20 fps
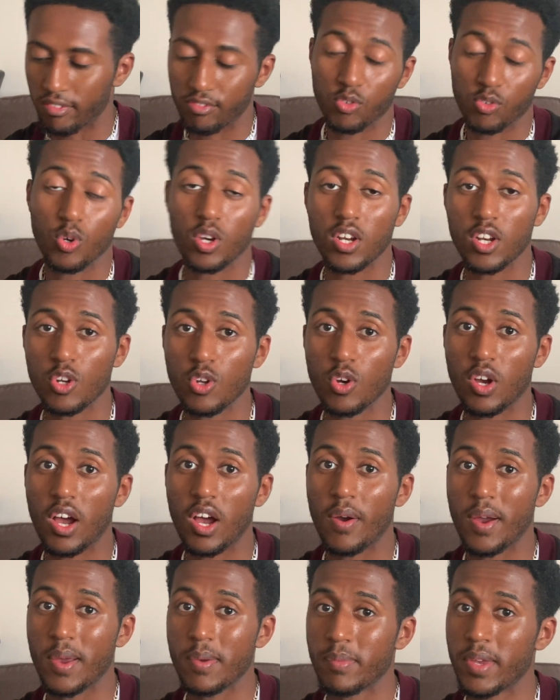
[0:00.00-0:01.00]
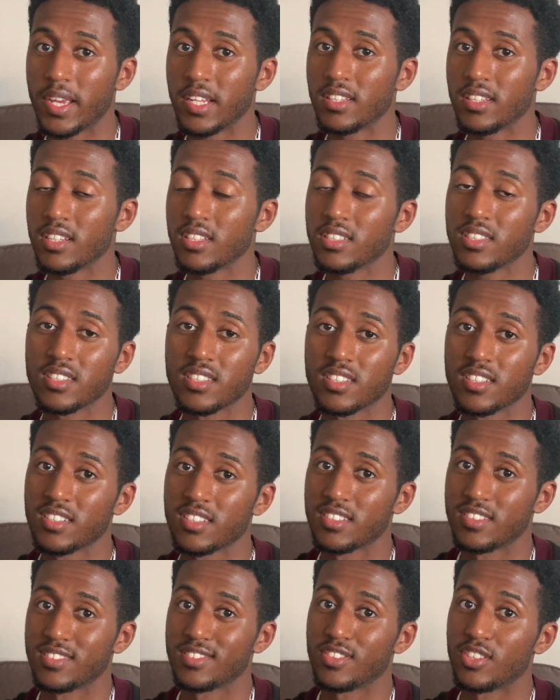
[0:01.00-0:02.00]
you wanna know how I made this,
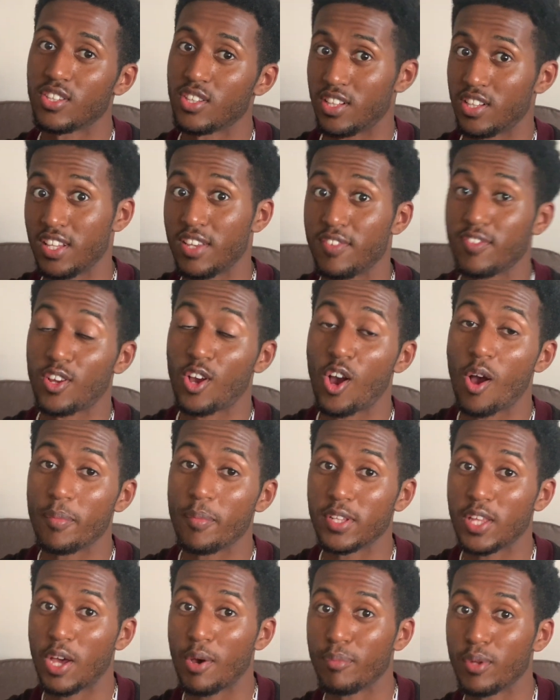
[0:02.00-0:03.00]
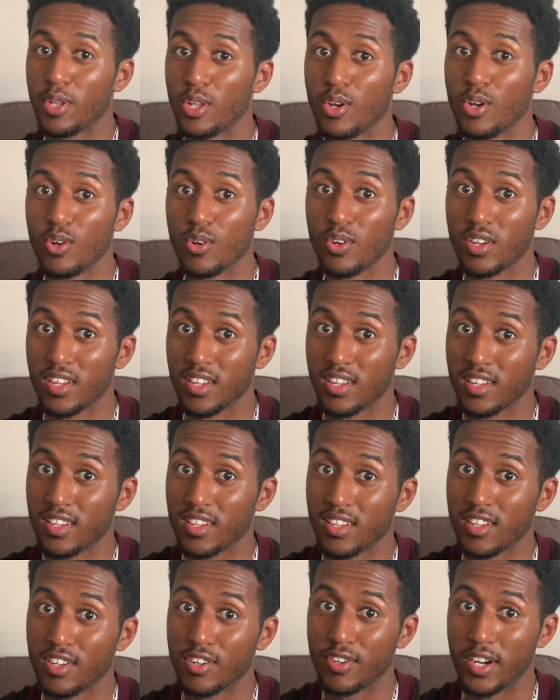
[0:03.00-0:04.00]
leave a comment down below
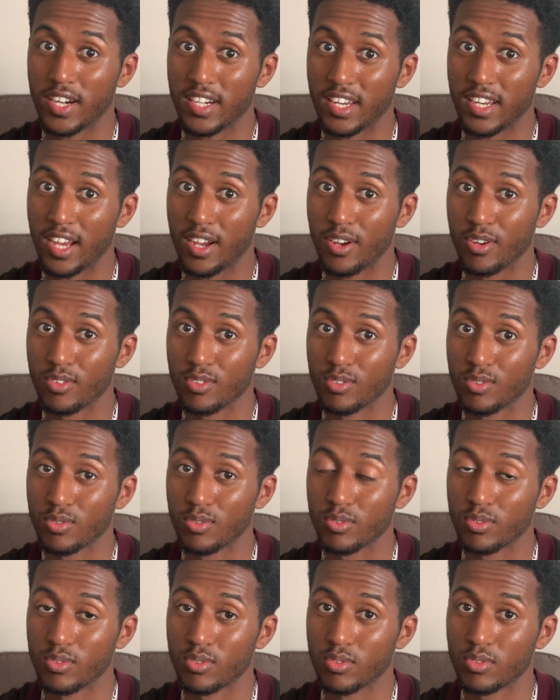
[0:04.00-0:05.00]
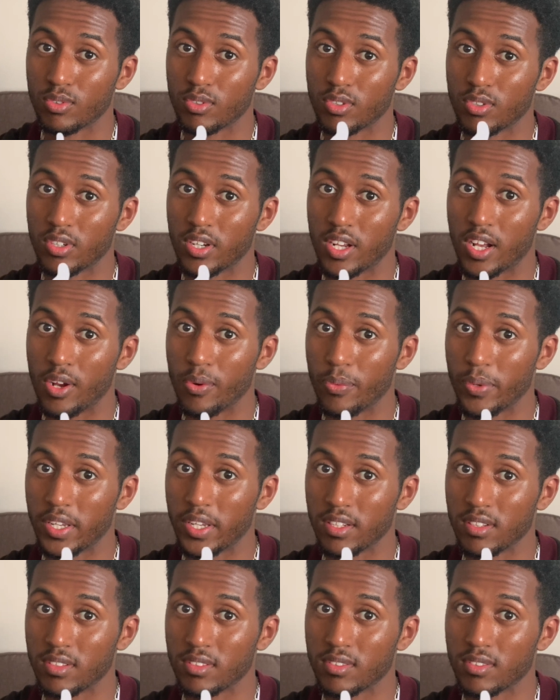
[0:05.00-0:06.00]
right now. I'll
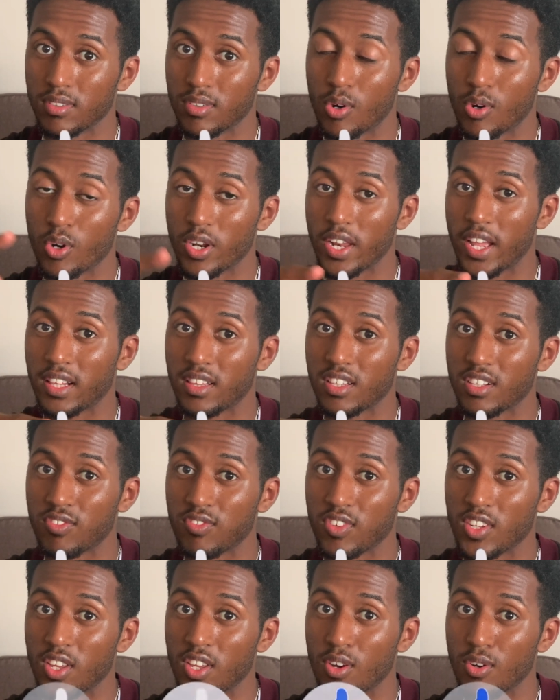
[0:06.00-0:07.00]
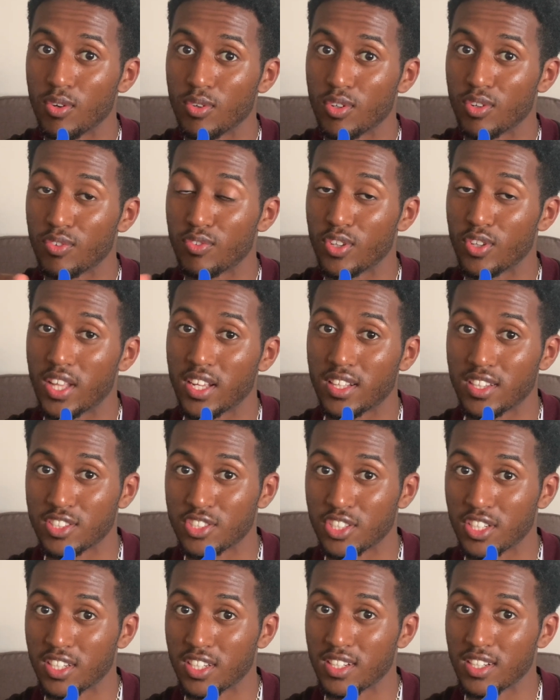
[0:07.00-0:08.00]
wait. Or like this video if you like the
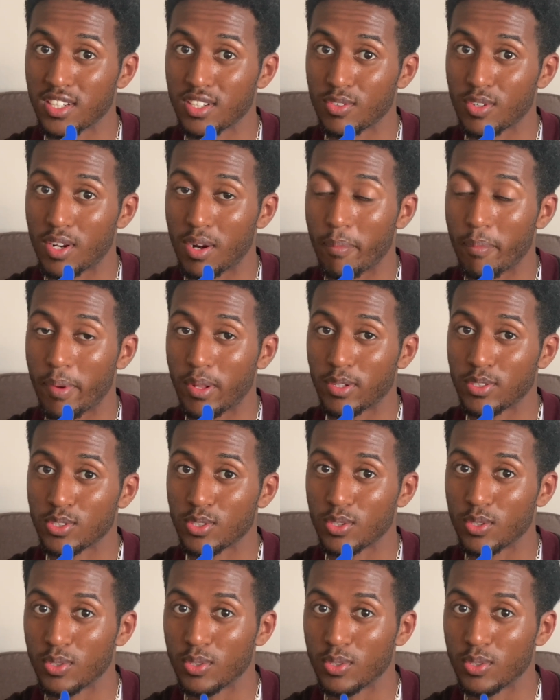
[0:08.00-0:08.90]
chicken, what I'm about to show